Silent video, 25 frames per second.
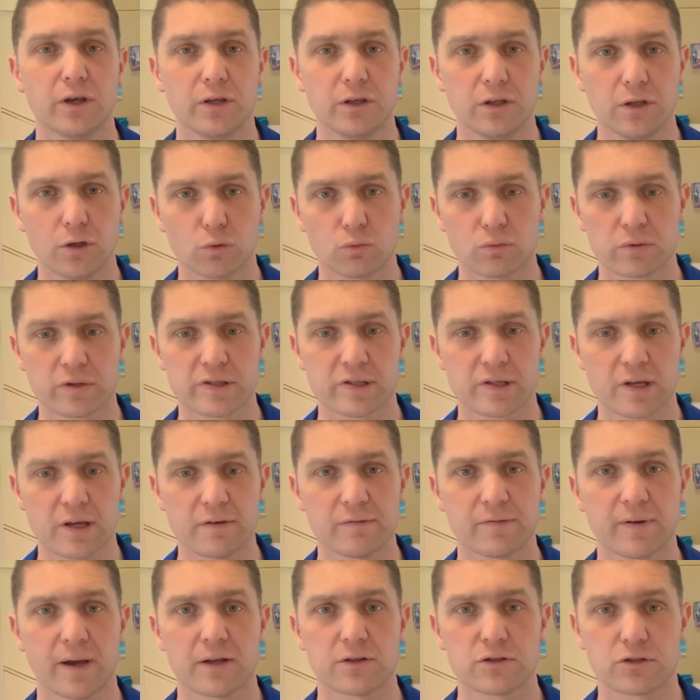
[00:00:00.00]
you'll
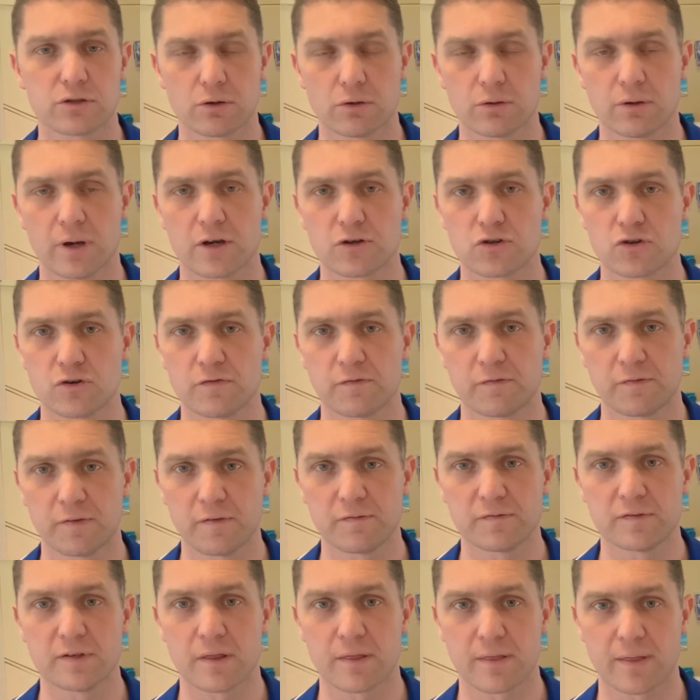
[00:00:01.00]
receive a
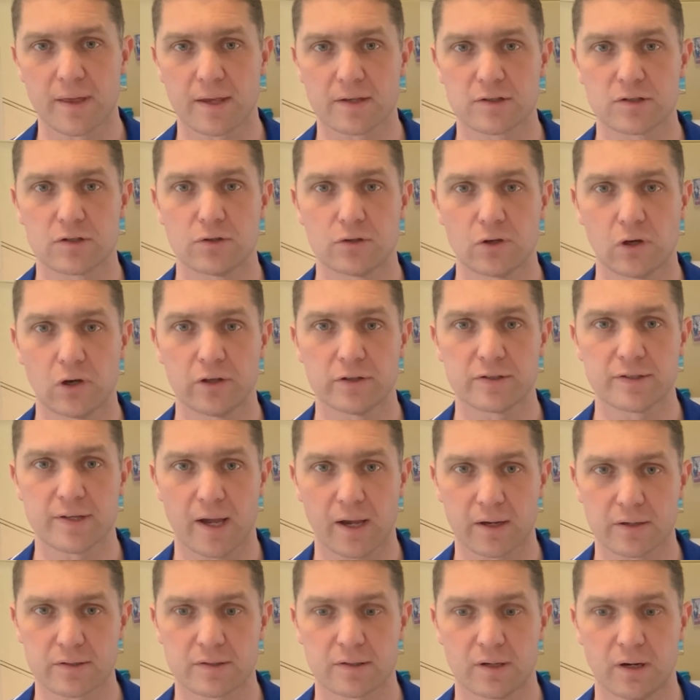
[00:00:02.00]
$250,000
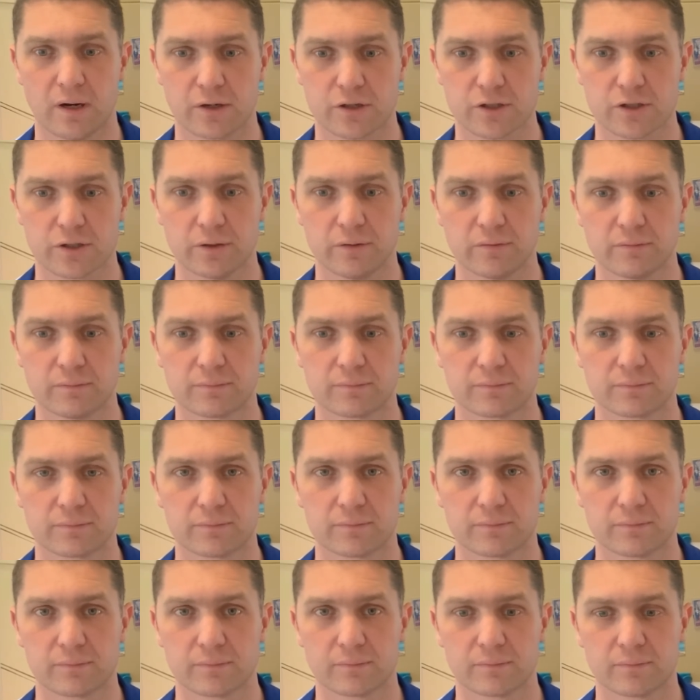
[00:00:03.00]
tax deduction,
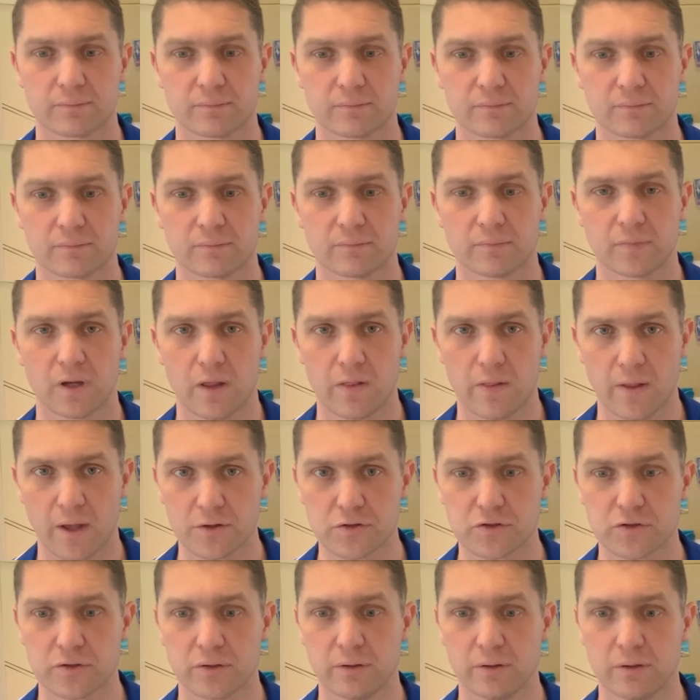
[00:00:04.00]
and
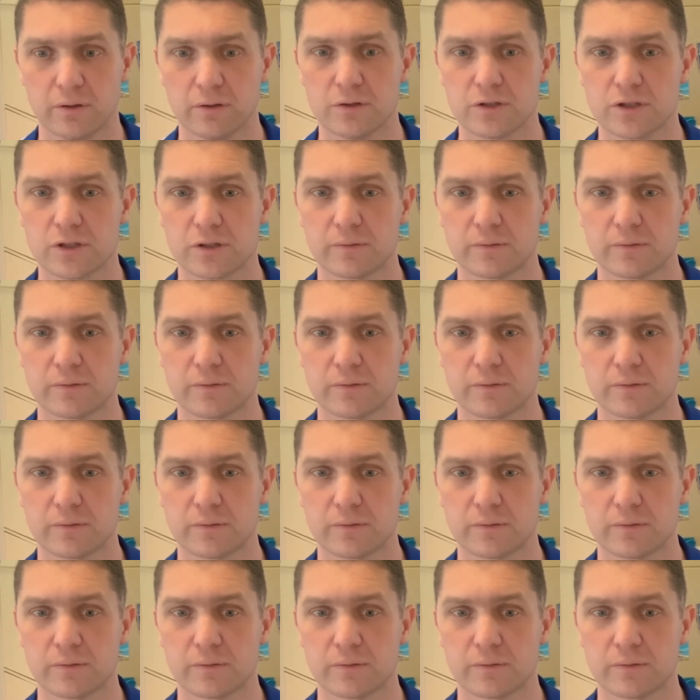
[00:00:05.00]
that's huge.